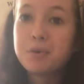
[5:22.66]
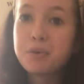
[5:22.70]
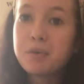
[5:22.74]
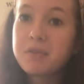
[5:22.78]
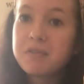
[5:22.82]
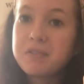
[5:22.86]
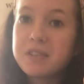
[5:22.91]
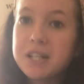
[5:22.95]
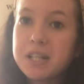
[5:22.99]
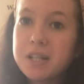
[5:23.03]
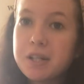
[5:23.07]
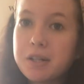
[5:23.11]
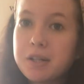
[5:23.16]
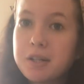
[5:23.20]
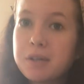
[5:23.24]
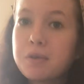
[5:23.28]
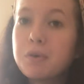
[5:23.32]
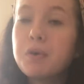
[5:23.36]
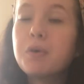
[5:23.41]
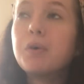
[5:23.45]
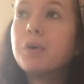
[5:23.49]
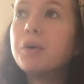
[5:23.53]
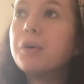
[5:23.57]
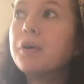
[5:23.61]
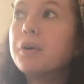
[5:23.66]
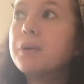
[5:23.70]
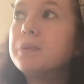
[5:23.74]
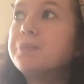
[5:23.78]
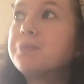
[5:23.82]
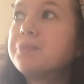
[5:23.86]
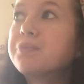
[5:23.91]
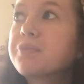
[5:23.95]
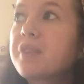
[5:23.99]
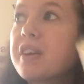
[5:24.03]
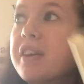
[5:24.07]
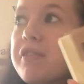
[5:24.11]
you're not vegan, or
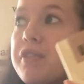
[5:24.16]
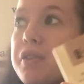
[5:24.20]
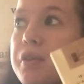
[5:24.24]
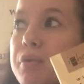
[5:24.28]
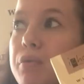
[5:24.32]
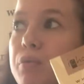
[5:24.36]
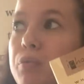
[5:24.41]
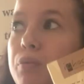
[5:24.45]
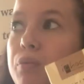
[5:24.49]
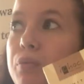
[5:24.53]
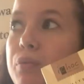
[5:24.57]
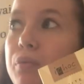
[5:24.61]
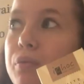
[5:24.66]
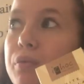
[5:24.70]
if you